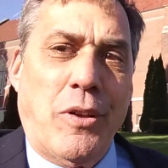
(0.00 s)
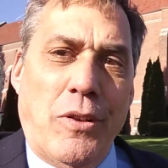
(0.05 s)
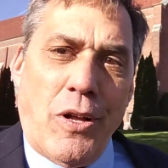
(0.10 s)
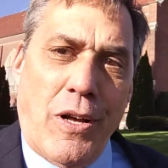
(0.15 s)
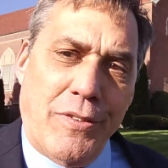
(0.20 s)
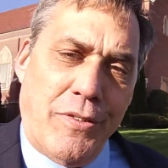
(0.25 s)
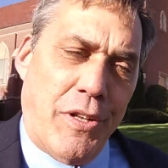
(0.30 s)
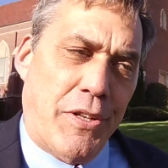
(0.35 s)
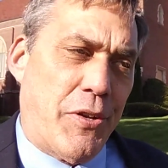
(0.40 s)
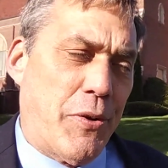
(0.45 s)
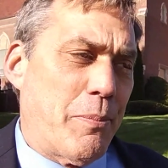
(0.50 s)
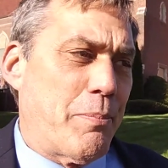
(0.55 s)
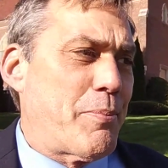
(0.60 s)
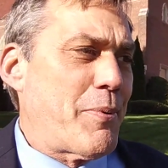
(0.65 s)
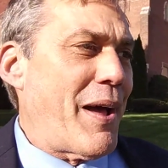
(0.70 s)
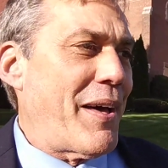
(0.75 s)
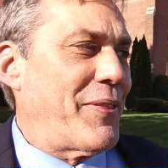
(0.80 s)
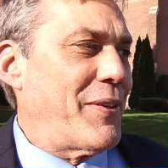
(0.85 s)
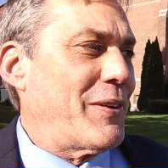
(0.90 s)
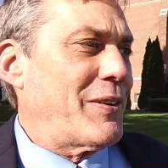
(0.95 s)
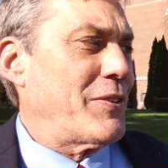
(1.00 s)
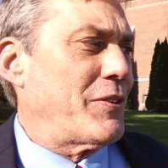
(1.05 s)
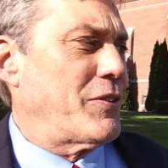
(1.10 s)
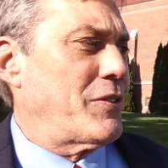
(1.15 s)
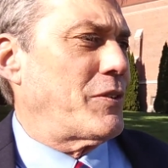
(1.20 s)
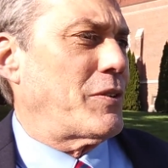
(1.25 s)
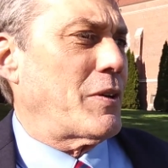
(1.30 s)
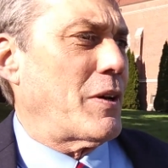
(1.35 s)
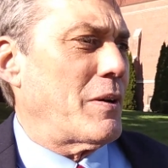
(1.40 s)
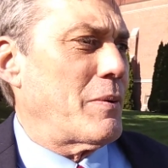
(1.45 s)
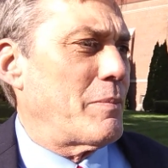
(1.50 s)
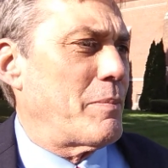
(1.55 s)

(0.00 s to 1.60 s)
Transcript: lost 2 brothers